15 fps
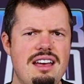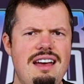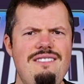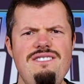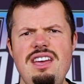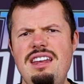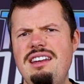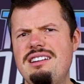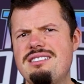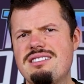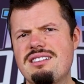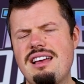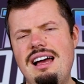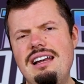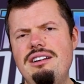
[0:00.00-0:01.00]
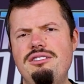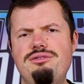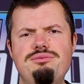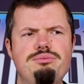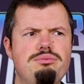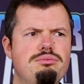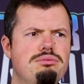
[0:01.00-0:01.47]
And then it's kind
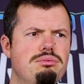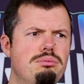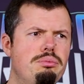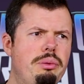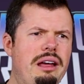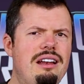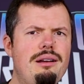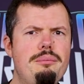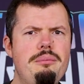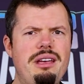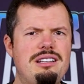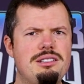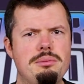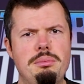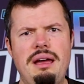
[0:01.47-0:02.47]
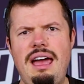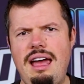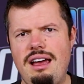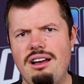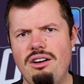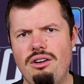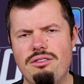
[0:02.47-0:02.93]
of been a mixed
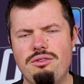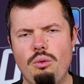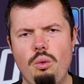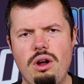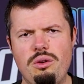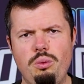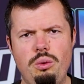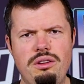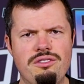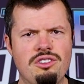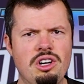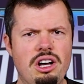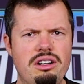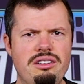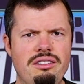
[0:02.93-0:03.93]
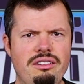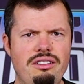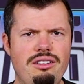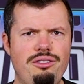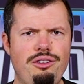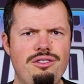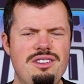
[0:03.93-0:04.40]
bag of what we've gotten.
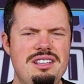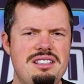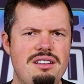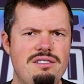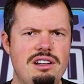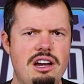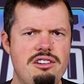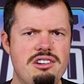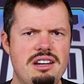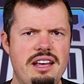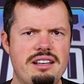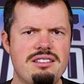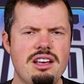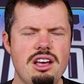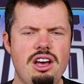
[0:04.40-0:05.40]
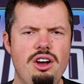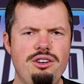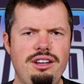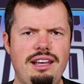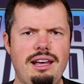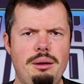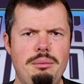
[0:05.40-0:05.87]
The 5700X
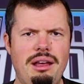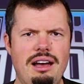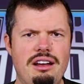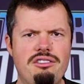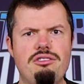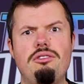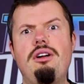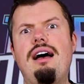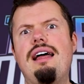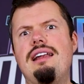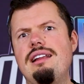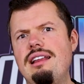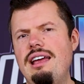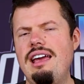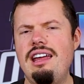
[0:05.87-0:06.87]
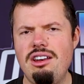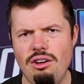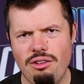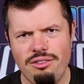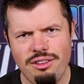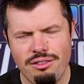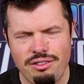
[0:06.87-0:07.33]
only coming out right at the end
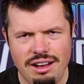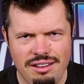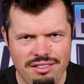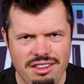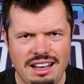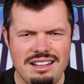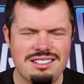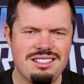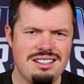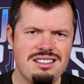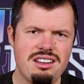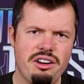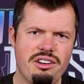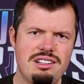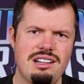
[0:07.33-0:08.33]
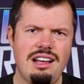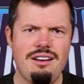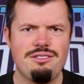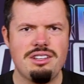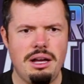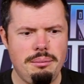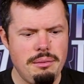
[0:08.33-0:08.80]
of the 5000 series
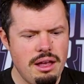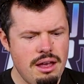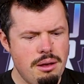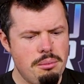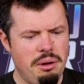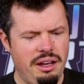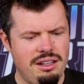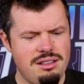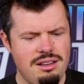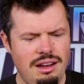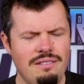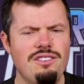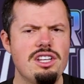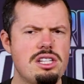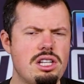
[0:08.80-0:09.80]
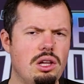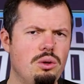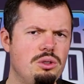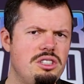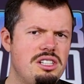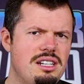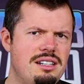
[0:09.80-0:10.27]
lifetime. But in this
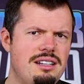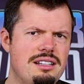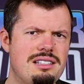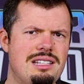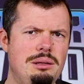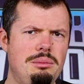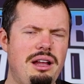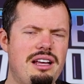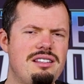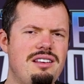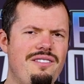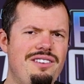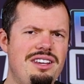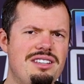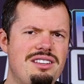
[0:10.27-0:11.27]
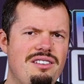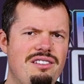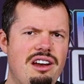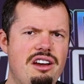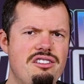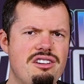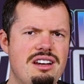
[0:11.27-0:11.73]
launch, it does seem like
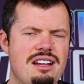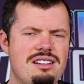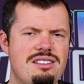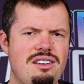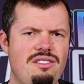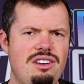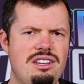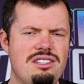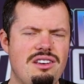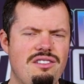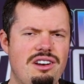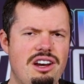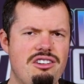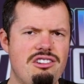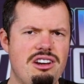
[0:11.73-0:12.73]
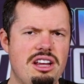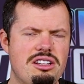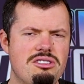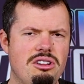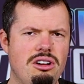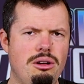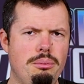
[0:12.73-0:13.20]
7700 and
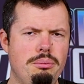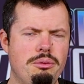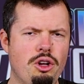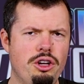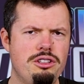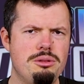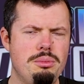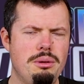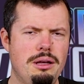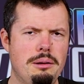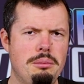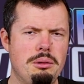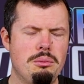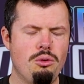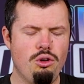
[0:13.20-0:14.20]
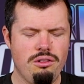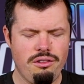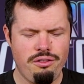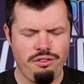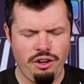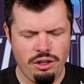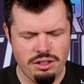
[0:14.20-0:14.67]
7700X are going to be a bit more of a
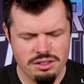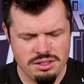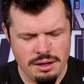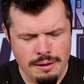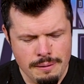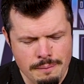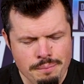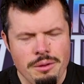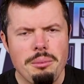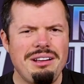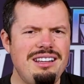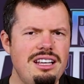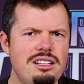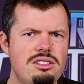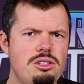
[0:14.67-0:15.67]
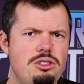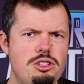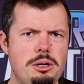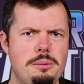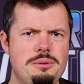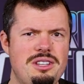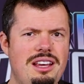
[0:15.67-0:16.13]
focus. But these two
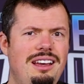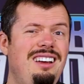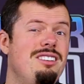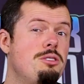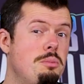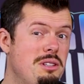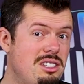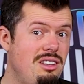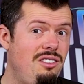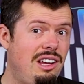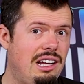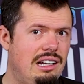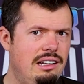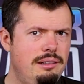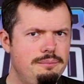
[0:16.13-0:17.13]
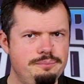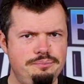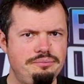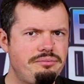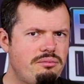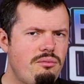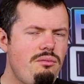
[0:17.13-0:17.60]
chips specifically,
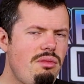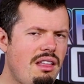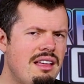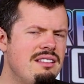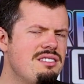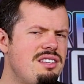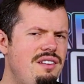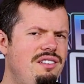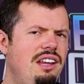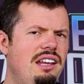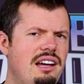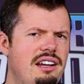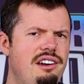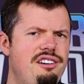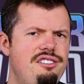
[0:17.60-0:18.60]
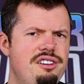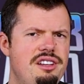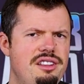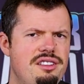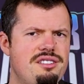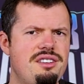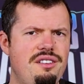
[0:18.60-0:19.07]
the 7900
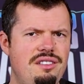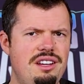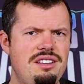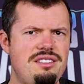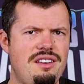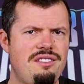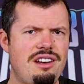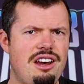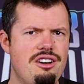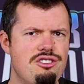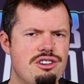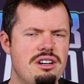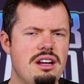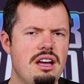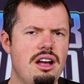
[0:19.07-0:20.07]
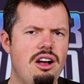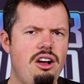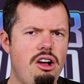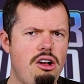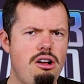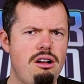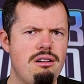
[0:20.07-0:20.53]
and the 7700,
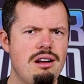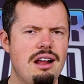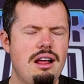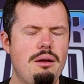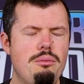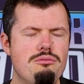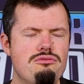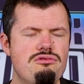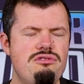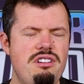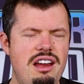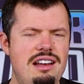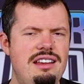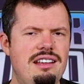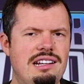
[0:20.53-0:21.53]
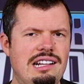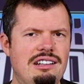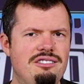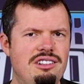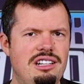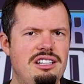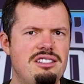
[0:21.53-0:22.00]
are really
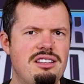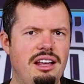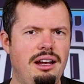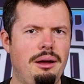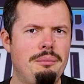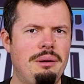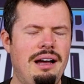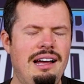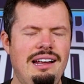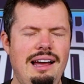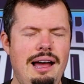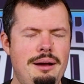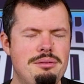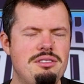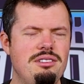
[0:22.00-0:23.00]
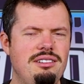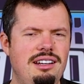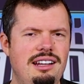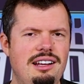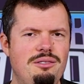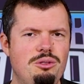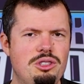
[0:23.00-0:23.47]
cleverly set up. I
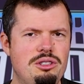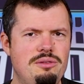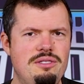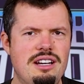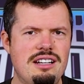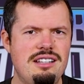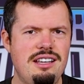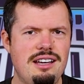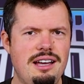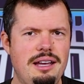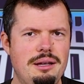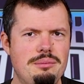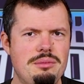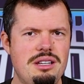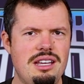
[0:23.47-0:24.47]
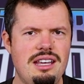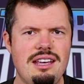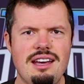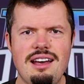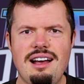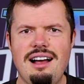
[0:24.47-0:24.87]
absolutely love what you've done here, AMD.